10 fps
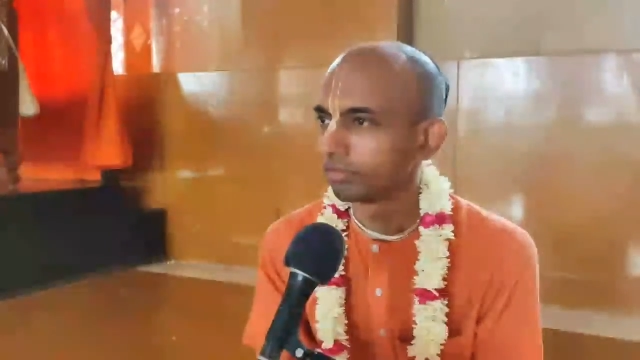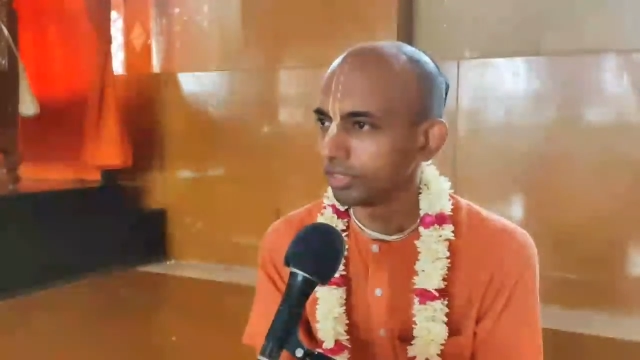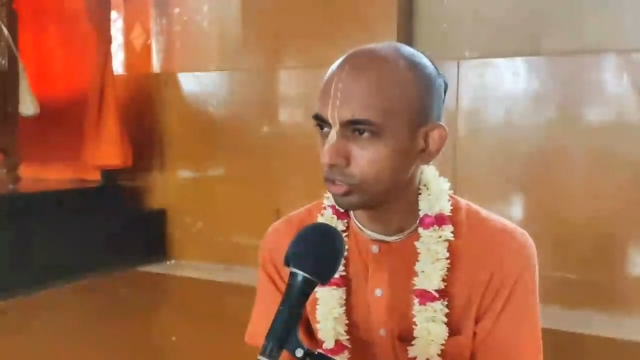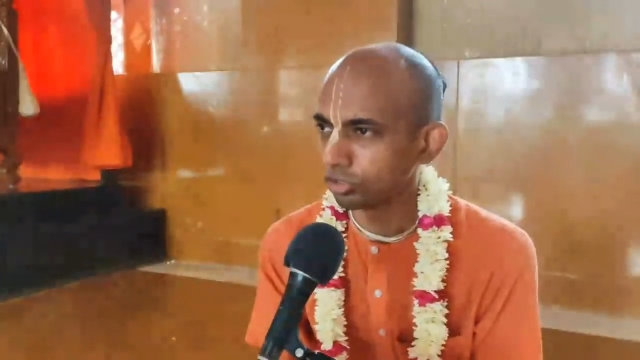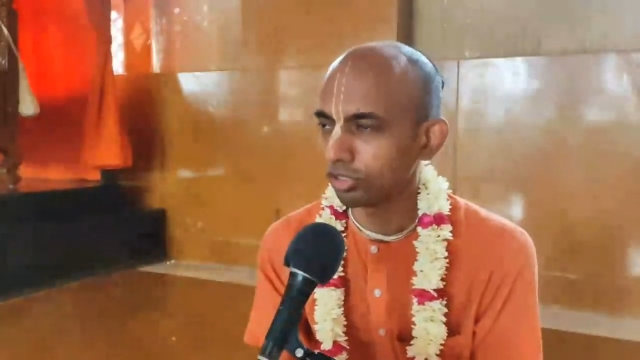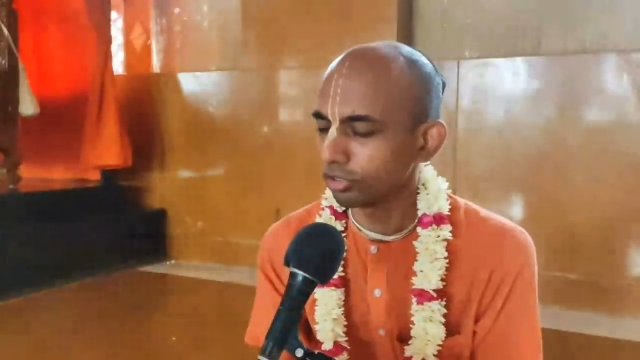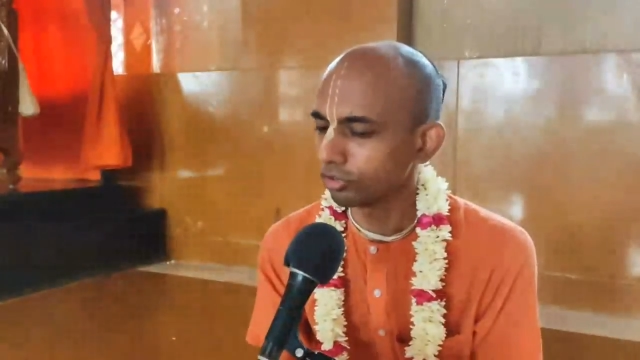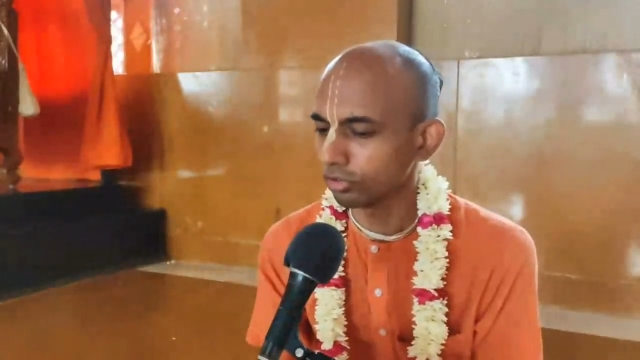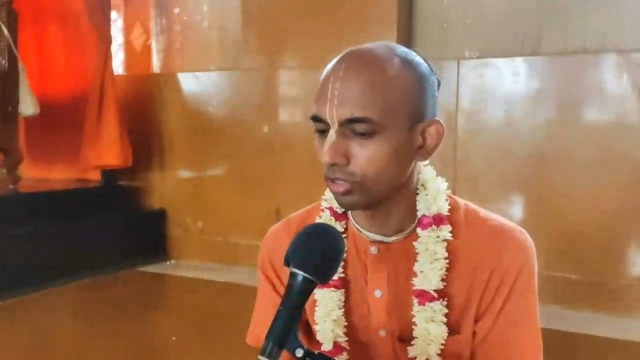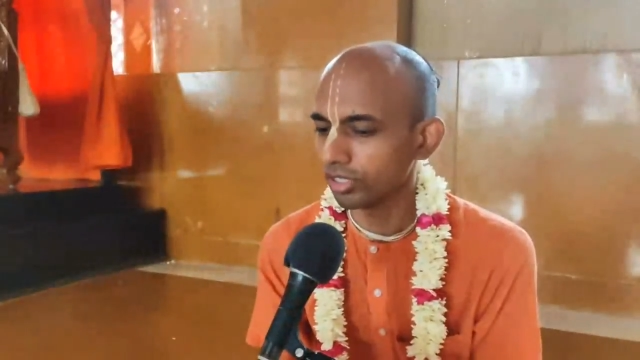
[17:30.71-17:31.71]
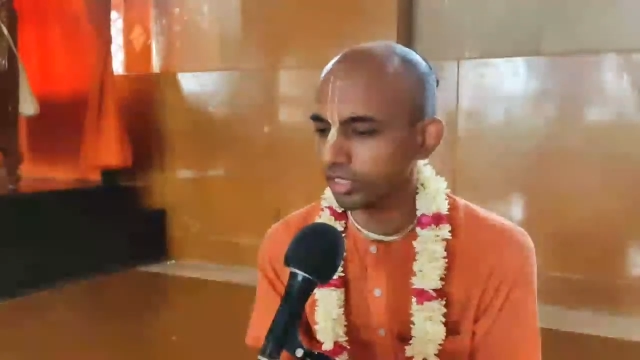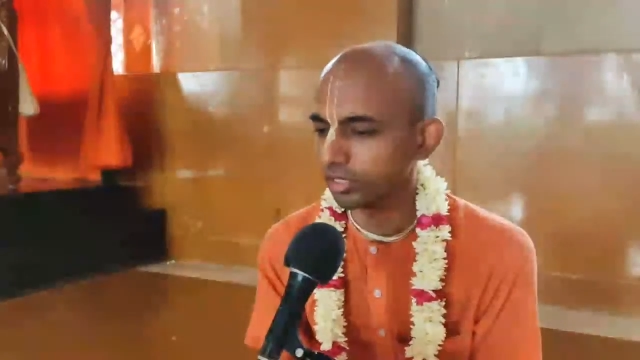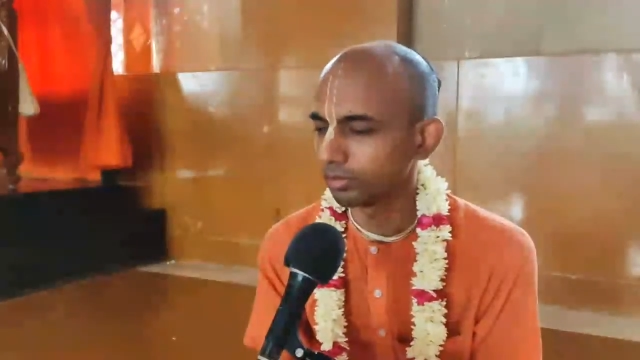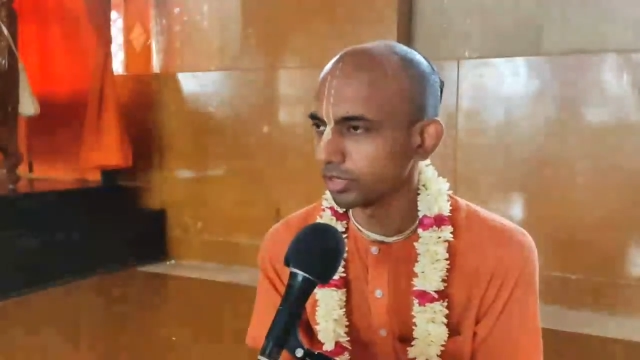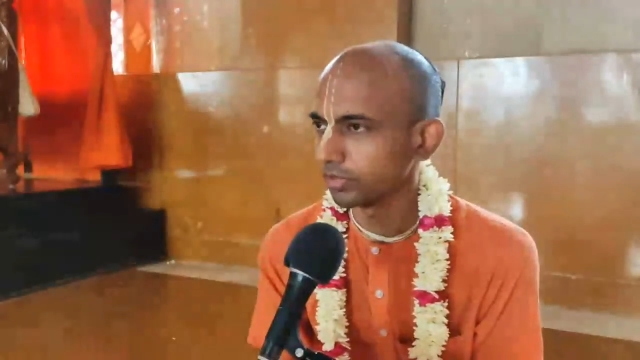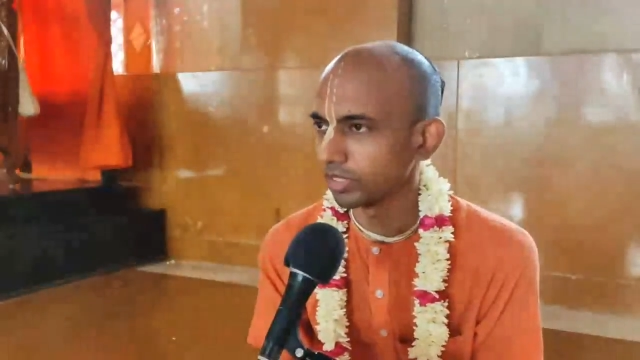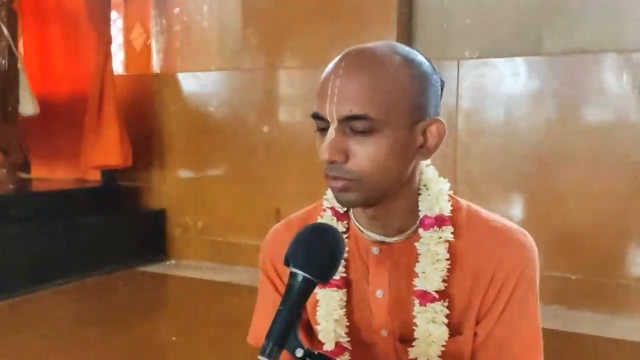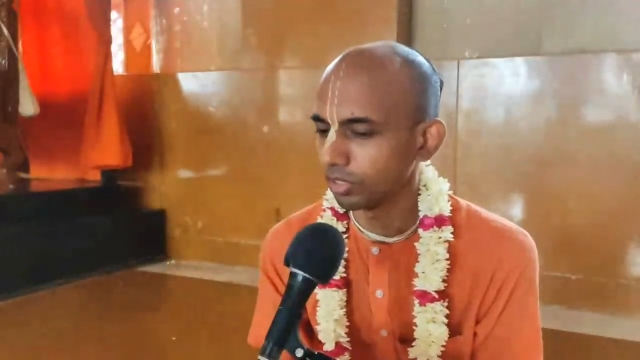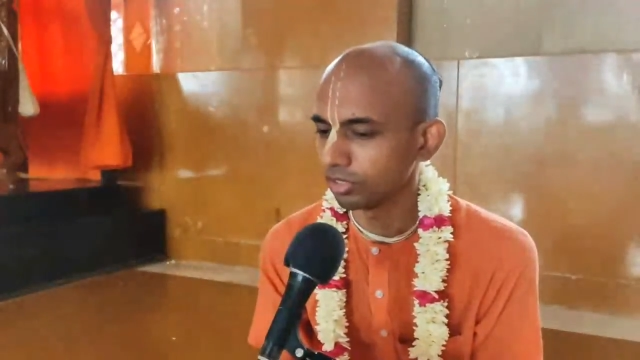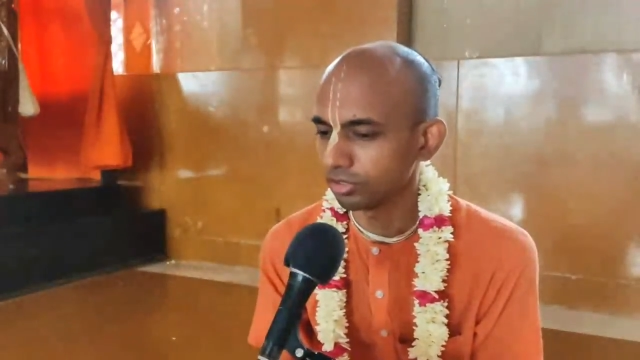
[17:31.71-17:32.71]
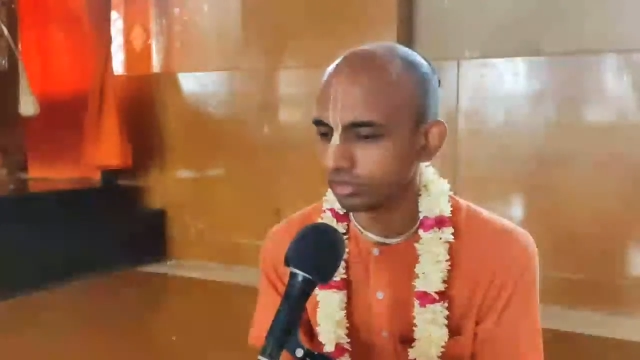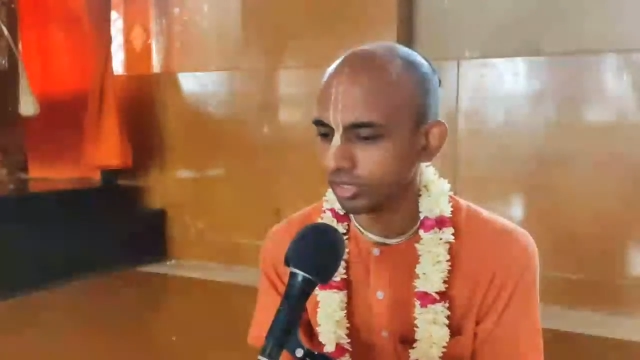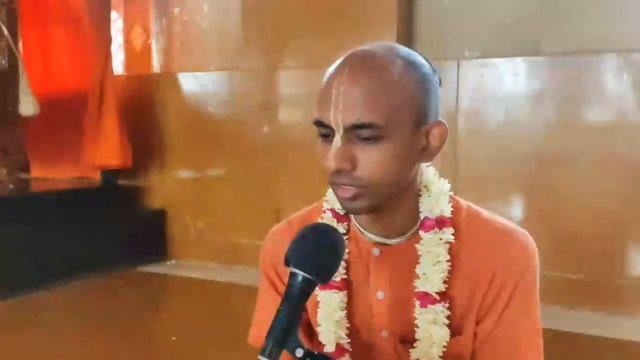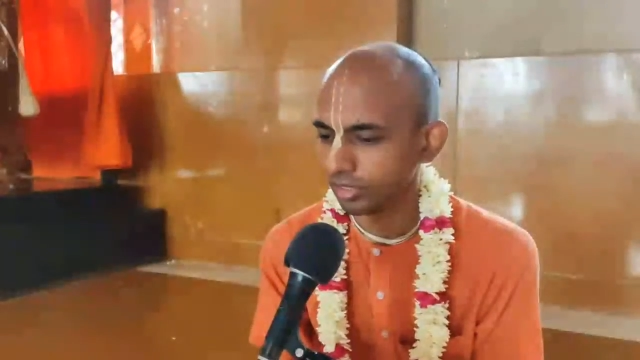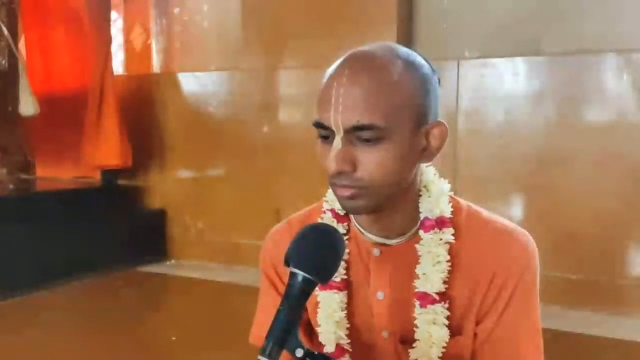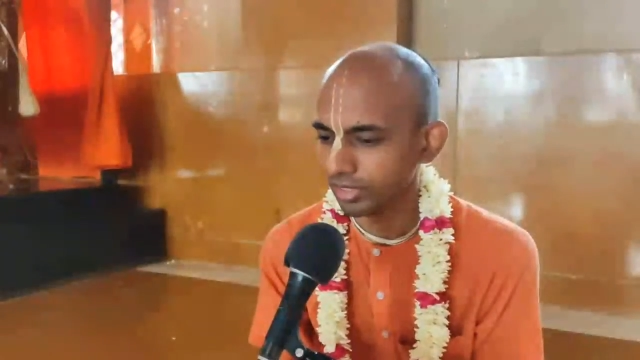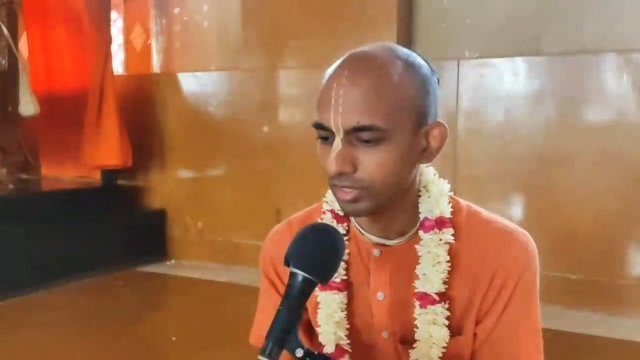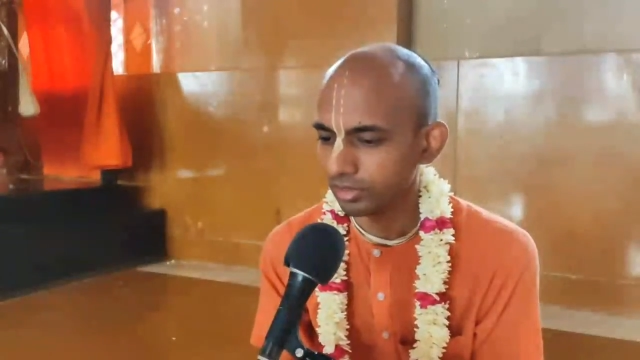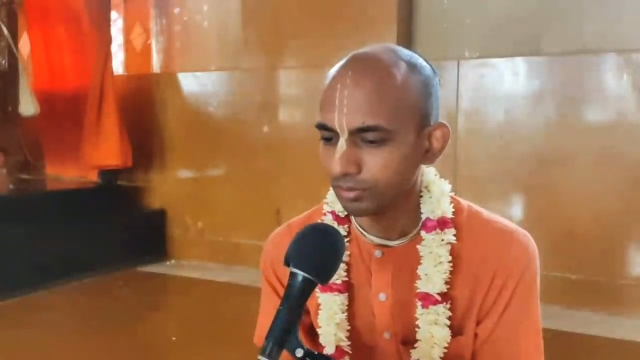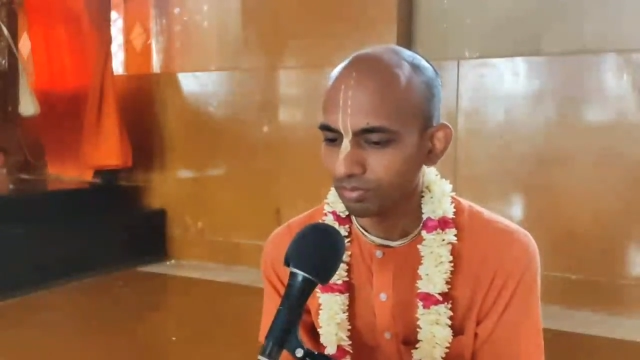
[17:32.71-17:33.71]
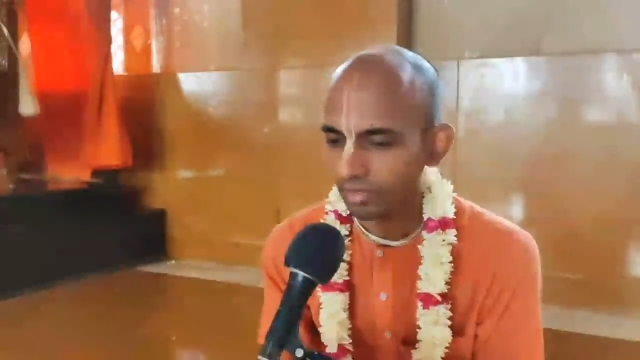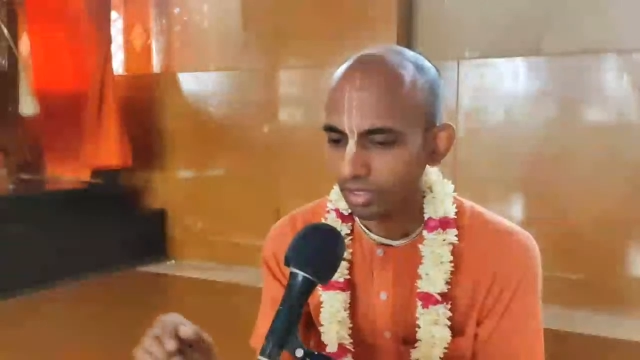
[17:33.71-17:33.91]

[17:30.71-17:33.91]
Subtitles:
which is also not accepted by the modern society nowadays.